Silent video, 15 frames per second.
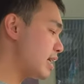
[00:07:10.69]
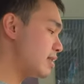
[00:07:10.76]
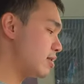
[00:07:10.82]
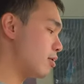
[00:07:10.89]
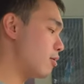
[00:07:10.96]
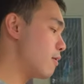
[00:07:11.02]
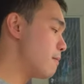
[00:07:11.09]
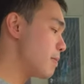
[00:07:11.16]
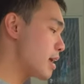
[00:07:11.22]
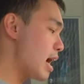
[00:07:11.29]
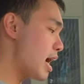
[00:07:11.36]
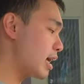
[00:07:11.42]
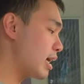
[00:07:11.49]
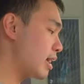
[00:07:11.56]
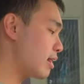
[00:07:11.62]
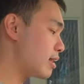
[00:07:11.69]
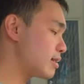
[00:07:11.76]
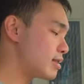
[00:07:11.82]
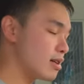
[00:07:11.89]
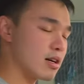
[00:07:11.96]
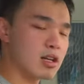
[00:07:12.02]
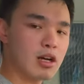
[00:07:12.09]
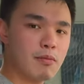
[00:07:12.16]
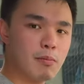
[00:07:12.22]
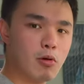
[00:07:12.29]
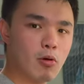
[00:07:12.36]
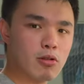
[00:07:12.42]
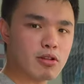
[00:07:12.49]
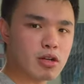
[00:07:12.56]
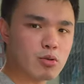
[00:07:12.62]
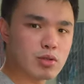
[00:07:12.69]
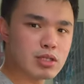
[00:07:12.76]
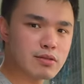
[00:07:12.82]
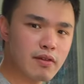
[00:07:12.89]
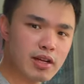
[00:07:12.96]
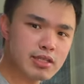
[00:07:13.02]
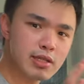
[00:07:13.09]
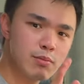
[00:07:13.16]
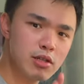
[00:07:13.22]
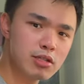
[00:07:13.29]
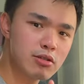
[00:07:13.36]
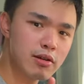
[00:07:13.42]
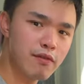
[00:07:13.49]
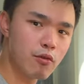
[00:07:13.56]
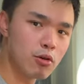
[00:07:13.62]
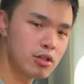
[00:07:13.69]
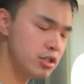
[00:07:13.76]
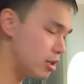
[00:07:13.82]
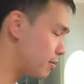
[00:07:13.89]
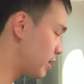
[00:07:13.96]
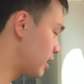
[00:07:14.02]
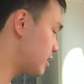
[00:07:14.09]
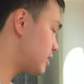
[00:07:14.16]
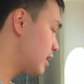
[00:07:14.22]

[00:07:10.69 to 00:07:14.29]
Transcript: So I get this cup holder, which is very similar to the Fortuner, because